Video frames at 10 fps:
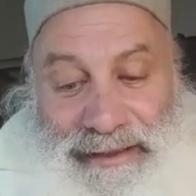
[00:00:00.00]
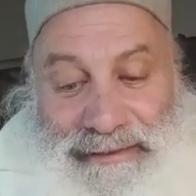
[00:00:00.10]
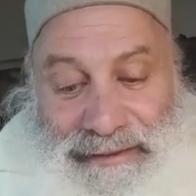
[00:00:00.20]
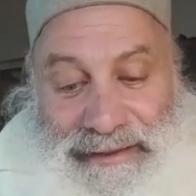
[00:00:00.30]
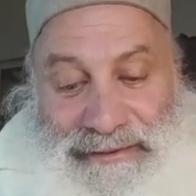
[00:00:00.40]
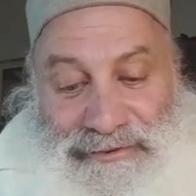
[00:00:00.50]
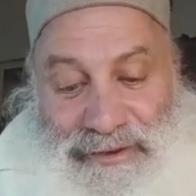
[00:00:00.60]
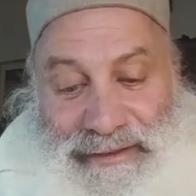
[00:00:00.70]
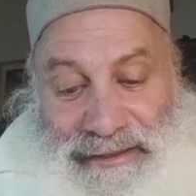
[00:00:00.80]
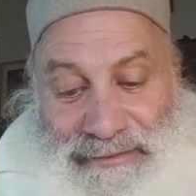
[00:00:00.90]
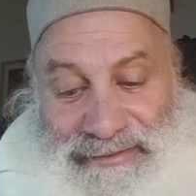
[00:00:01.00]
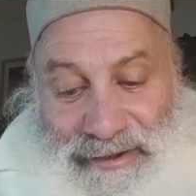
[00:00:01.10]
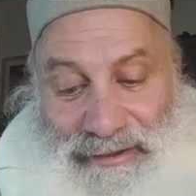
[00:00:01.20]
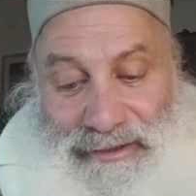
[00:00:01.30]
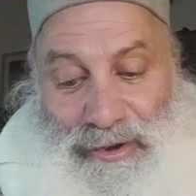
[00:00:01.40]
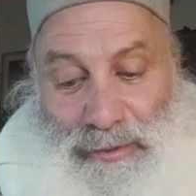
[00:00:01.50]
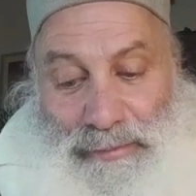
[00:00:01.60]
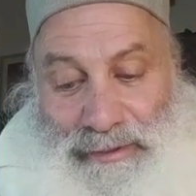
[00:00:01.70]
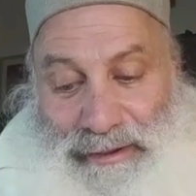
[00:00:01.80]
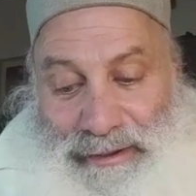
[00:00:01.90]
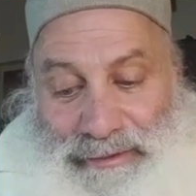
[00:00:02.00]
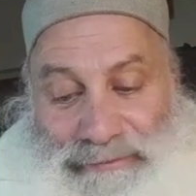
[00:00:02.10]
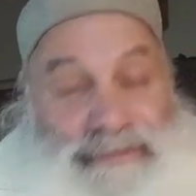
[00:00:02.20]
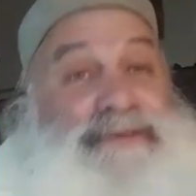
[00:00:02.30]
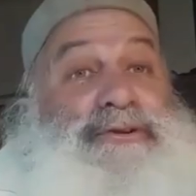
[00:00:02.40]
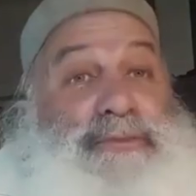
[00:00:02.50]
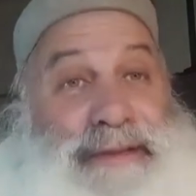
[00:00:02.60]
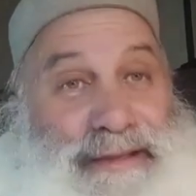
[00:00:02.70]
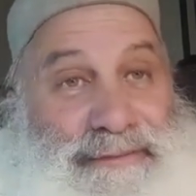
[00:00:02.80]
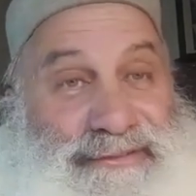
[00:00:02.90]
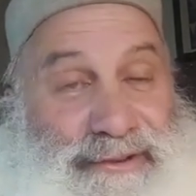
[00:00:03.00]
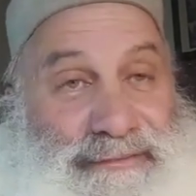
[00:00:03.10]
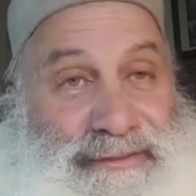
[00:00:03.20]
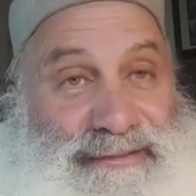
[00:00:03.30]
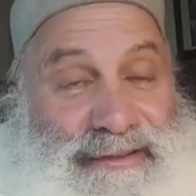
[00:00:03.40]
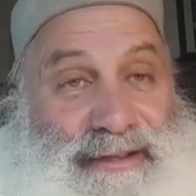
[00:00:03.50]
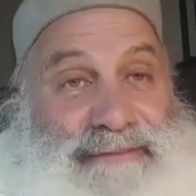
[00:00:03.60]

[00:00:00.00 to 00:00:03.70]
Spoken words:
and it should give us all hope for the new week of service,